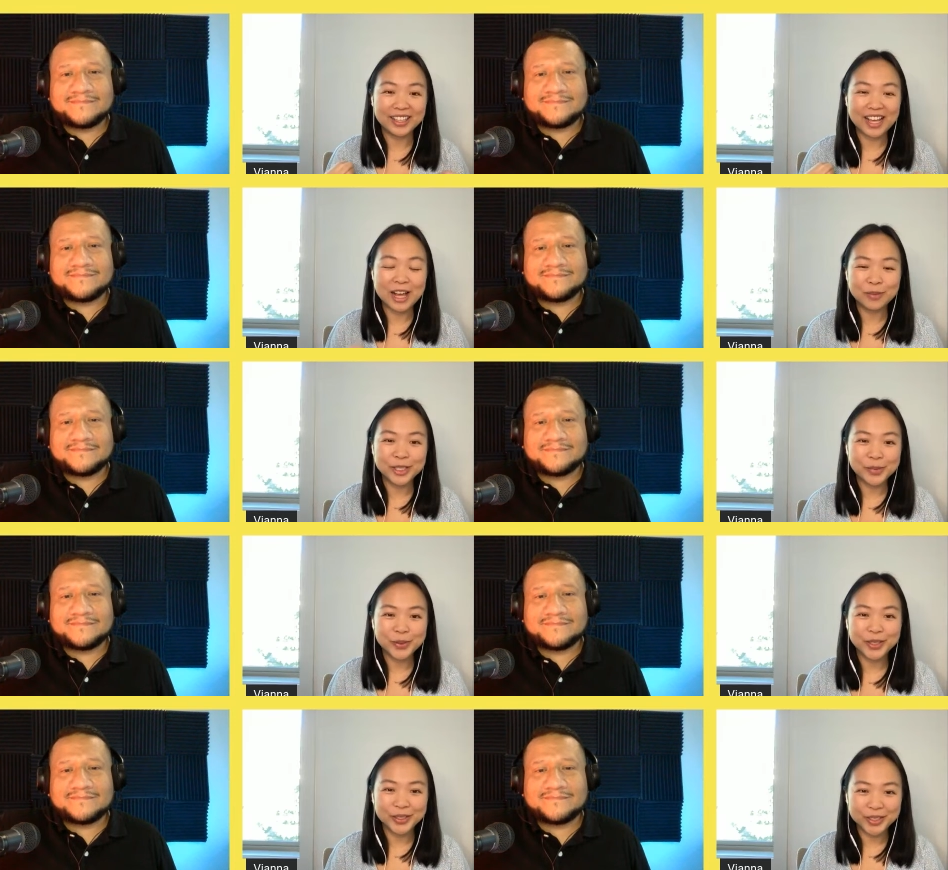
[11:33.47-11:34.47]
Speaker 1: how much more
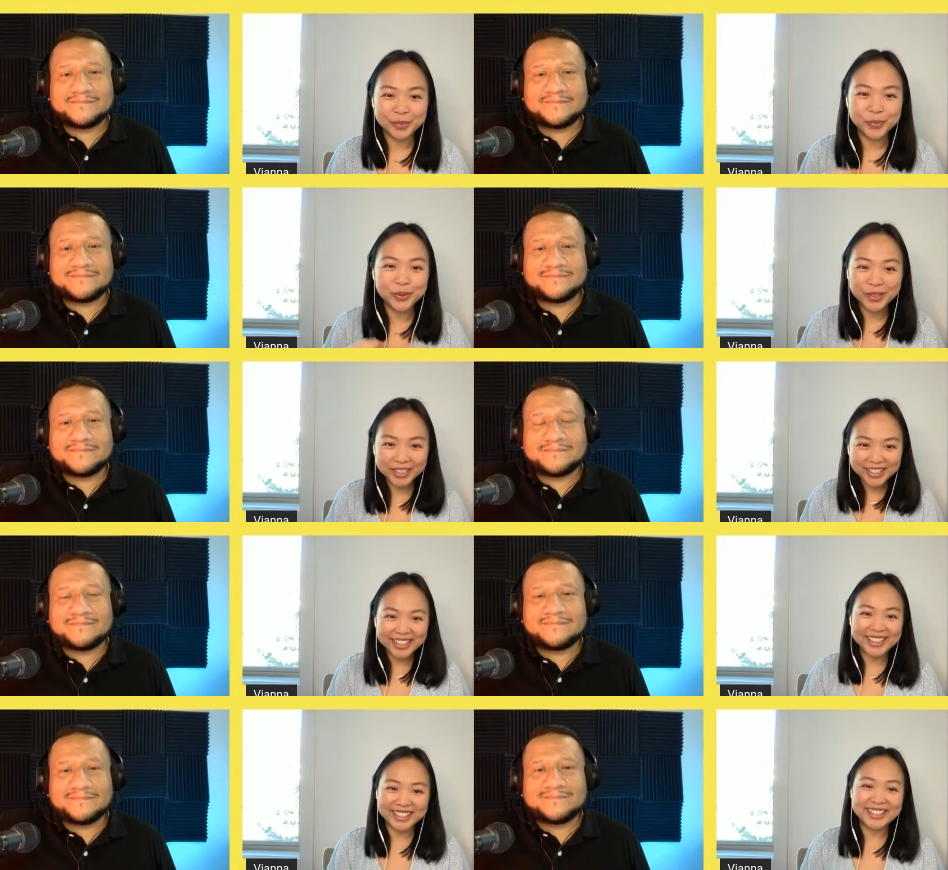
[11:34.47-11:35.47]
you could breathe
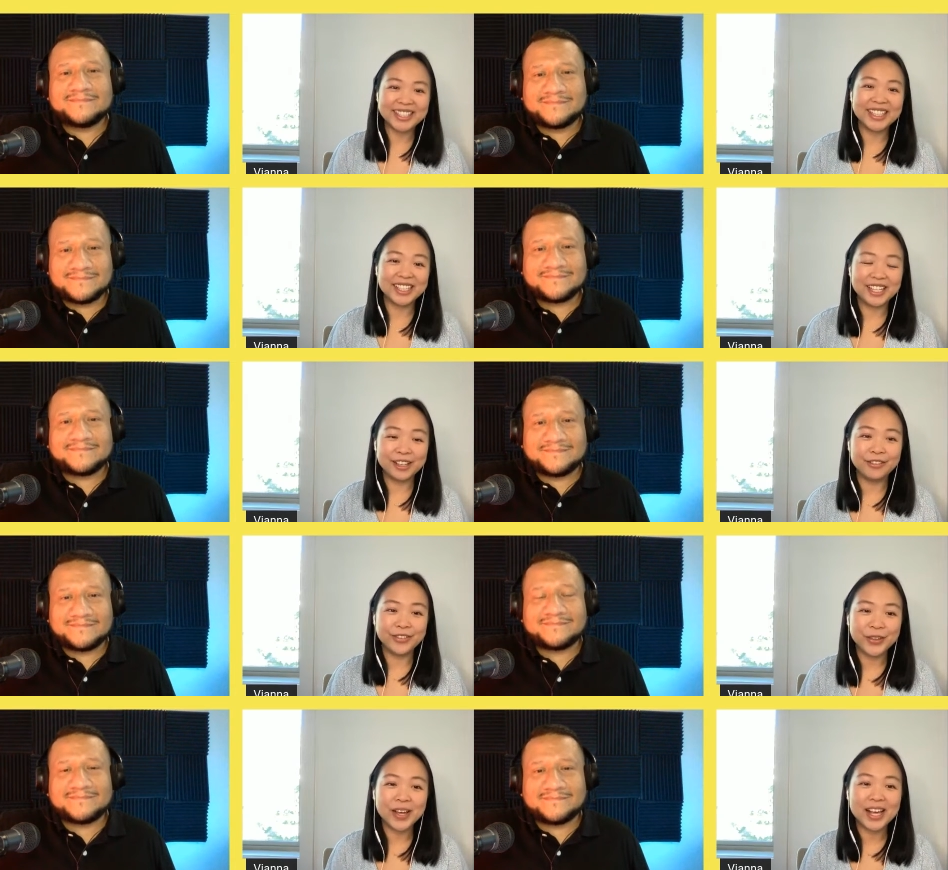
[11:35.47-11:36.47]
easily if you